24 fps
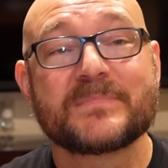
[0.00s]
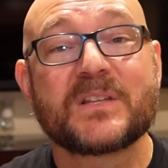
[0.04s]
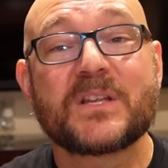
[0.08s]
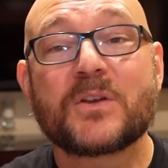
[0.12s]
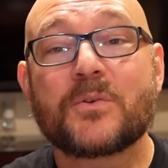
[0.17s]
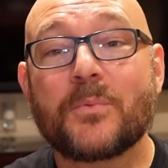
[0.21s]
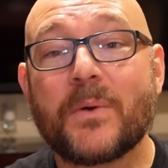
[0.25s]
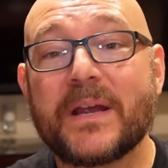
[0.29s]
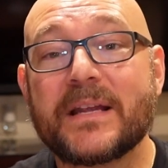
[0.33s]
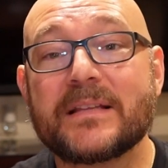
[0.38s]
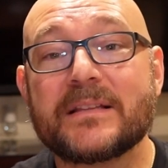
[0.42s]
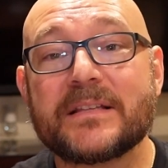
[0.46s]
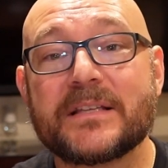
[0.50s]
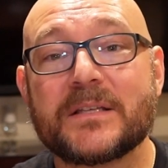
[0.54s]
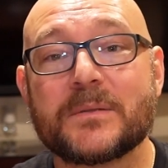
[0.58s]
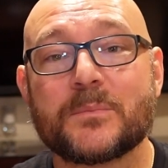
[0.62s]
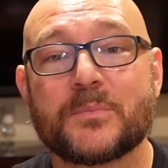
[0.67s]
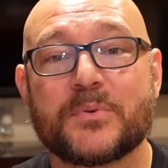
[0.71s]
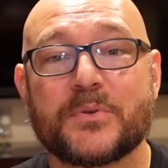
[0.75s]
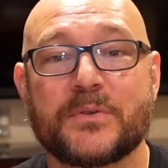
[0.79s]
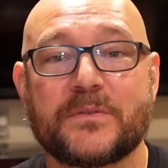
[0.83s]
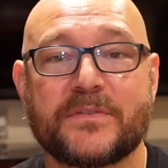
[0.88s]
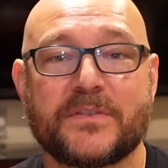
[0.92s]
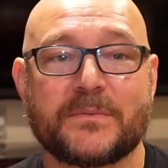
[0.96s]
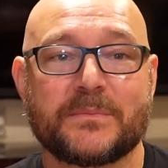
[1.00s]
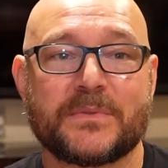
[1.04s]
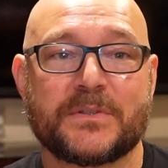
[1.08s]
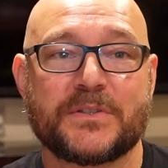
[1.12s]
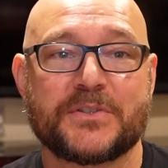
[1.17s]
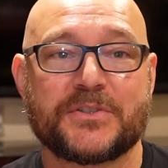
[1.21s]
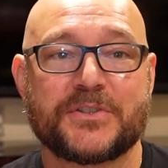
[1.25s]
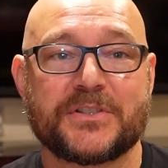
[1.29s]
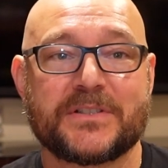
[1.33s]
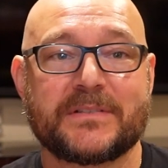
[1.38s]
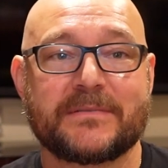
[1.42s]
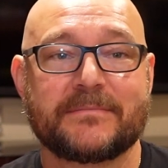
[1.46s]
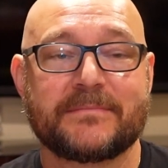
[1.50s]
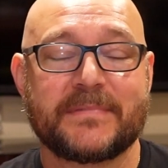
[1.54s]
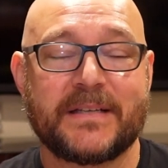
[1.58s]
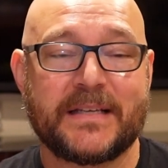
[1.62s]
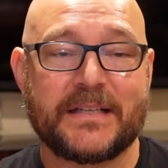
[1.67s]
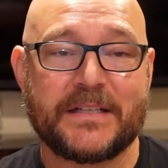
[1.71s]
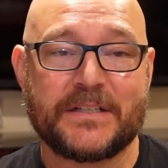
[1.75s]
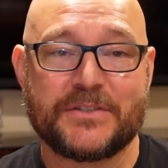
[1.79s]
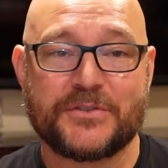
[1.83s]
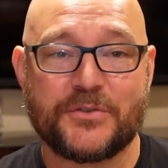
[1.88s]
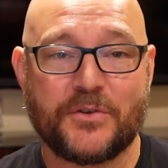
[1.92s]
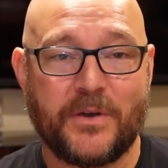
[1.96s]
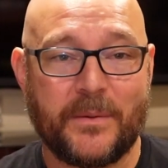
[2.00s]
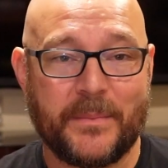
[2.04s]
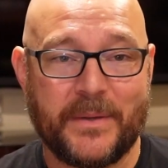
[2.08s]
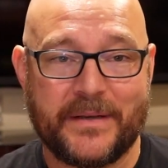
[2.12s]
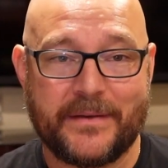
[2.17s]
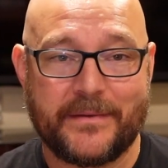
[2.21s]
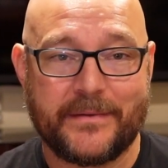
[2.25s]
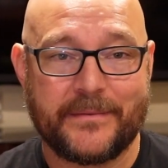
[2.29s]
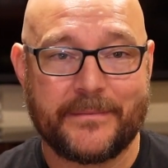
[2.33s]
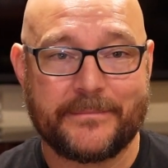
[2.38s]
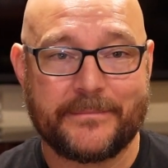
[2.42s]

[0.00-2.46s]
Greatly improved immersion and enjoyment.